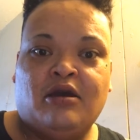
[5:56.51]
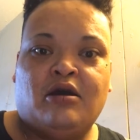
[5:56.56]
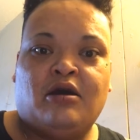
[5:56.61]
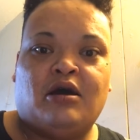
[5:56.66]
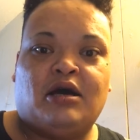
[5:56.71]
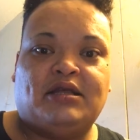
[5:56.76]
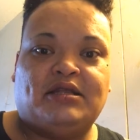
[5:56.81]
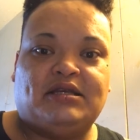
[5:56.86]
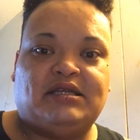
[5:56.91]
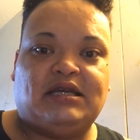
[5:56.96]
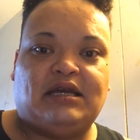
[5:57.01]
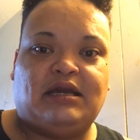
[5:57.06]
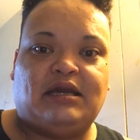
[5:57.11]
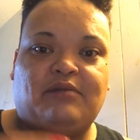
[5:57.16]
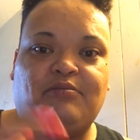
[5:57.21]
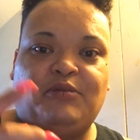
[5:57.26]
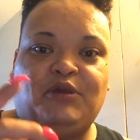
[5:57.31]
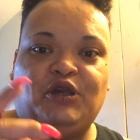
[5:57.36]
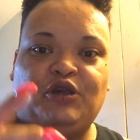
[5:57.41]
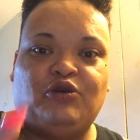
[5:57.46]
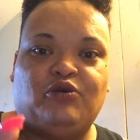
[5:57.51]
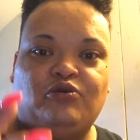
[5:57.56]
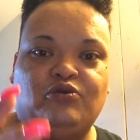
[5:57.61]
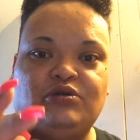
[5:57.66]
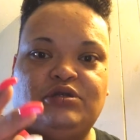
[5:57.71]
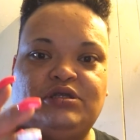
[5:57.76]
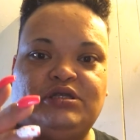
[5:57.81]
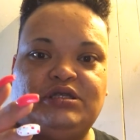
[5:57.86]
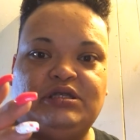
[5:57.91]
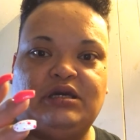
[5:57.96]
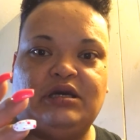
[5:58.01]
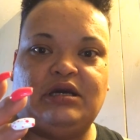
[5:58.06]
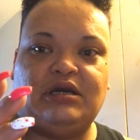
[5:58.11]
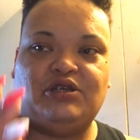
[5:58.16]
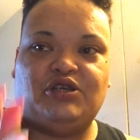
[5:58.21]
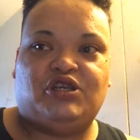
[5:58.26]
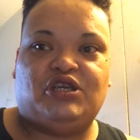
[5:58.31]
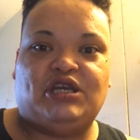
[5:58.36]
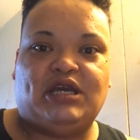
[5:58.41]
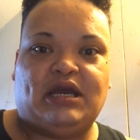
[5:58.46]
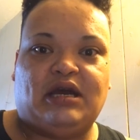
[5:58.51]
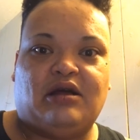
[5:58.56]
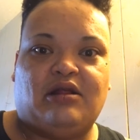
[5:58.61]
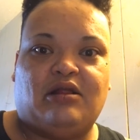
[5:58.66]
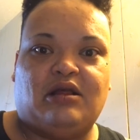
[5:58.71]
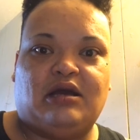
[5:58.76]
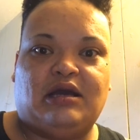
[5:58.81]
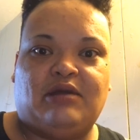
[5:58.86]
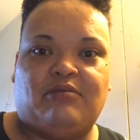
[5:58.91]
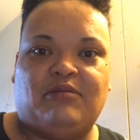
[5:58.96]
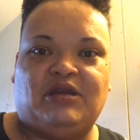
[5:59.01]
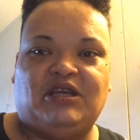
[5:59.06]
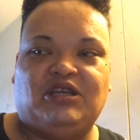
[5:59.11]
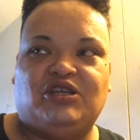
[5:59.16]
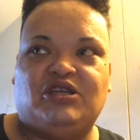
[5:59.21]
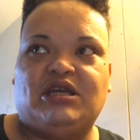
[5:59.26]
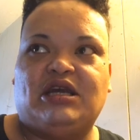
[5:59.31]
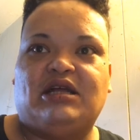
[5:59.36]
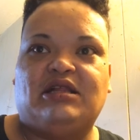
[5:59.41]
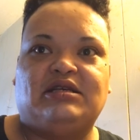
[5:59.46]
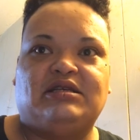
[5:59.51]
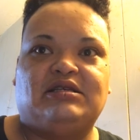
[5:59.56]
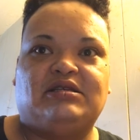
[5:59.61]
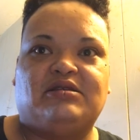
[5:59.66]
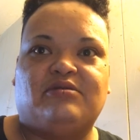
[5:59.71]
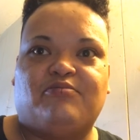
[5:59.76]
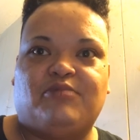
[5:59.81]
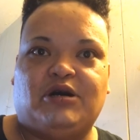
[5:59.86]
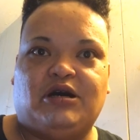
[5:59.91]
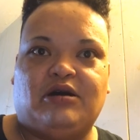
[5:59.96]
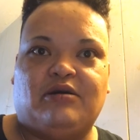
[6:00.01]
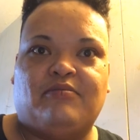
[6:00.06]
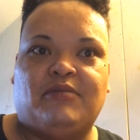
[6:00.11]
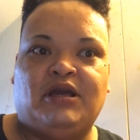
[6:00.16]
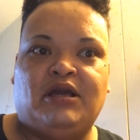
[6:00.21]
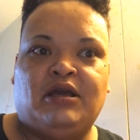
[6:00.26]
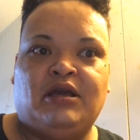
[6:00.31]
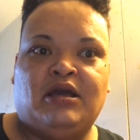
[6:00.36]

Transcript: all the time use gel. I mean, gel is the bomb.